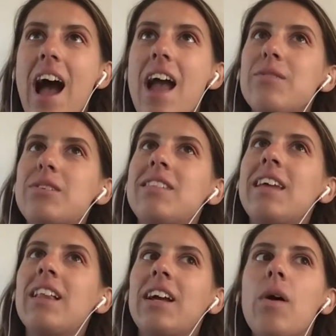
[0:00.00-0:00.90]
I used to
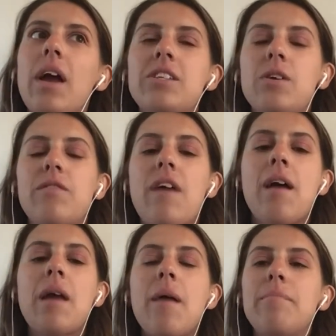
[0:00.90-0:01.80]
think like, okay, so if
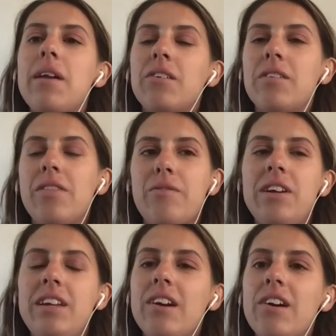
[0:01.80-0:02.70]
I'm not better in
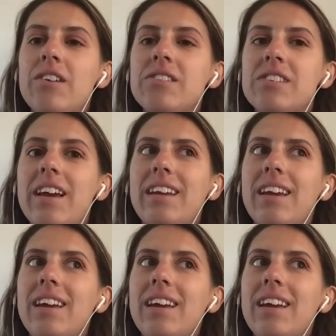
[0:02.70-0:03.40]
3 years, like,